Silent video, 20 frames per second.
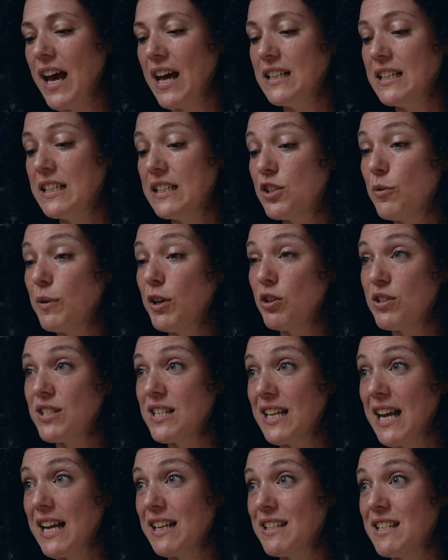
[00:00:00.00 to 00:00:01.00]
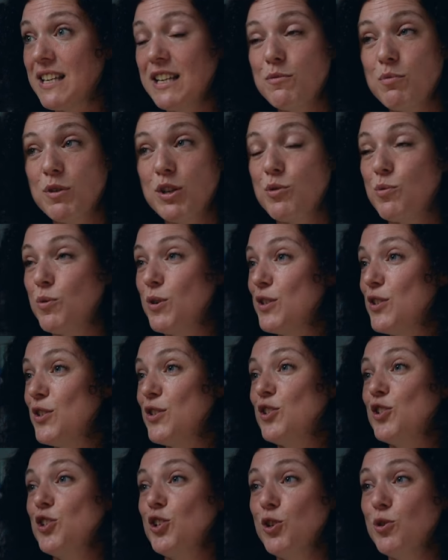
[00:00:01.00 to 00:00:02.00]
and so we got selected, which
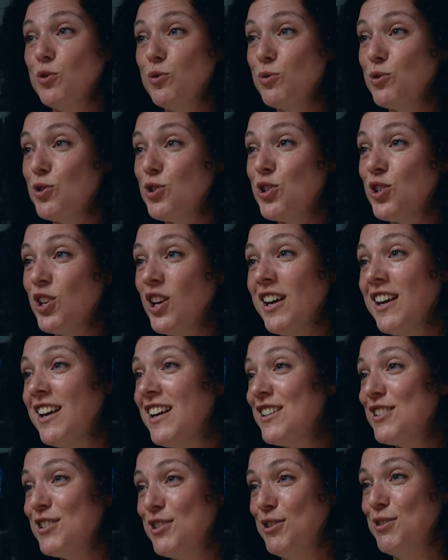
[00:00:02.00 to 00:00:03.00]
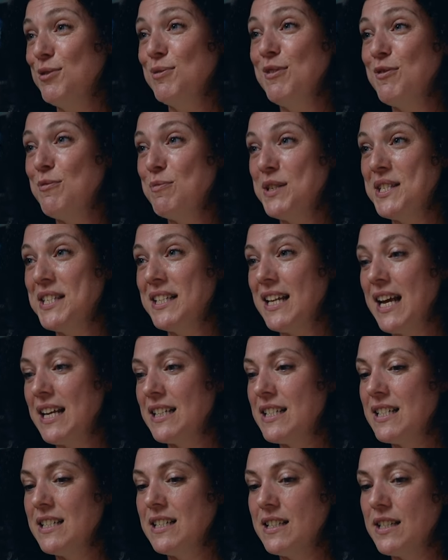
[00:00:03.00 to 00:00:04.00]
was huge. Just to even be
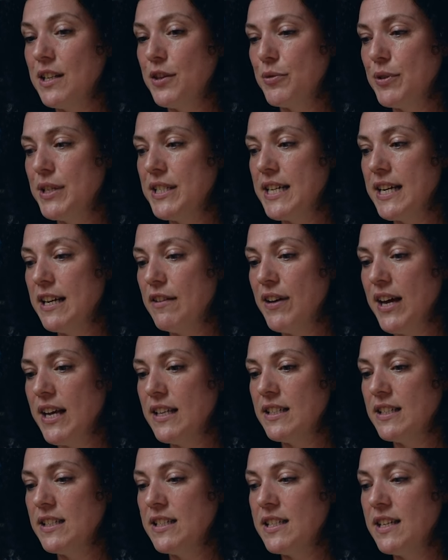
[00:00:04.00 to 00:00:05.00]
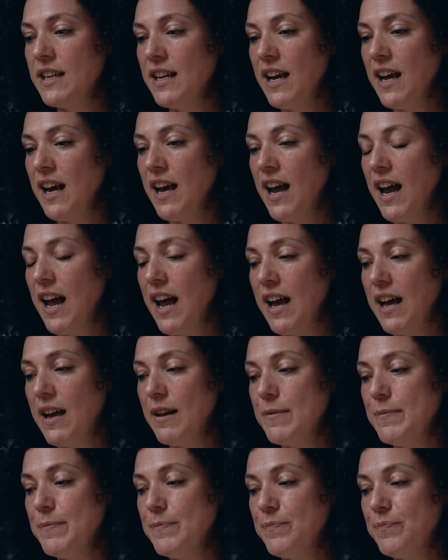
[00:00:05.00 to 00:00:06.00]
selected, it's a three-day event.
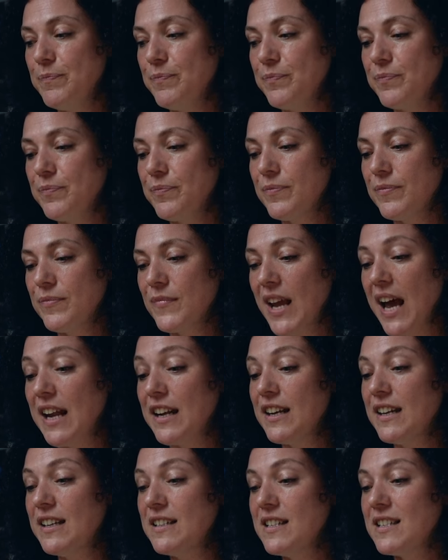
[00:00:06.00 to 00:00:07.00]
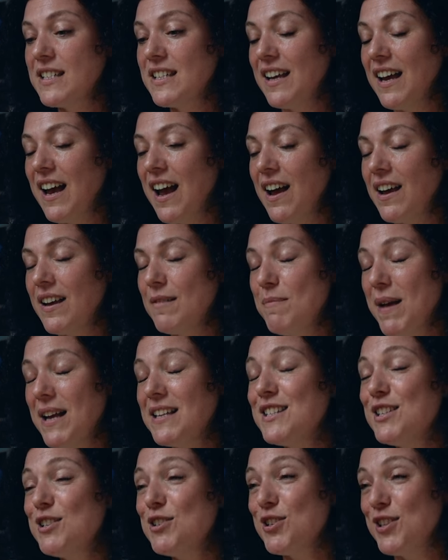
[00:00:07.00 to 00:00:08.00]
Um, and I
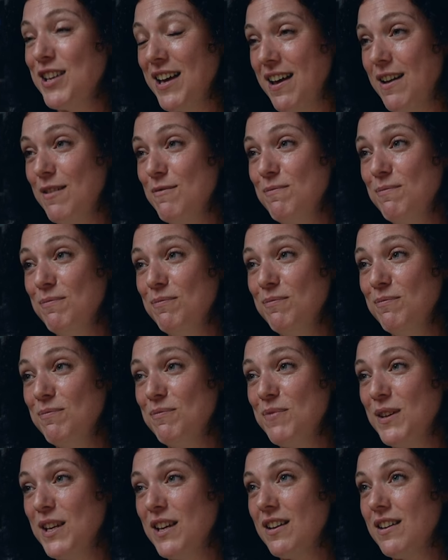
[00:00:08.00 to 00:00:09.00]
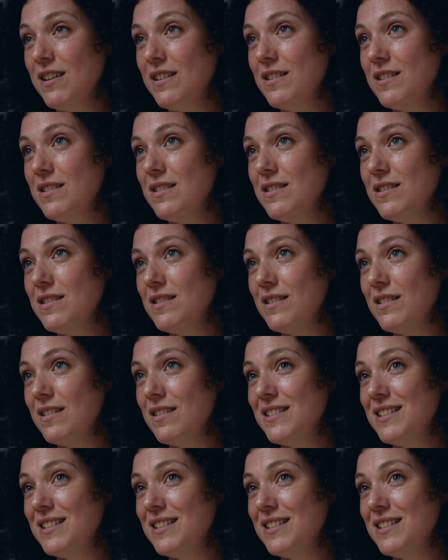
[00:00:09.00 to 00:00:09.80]
messaged them because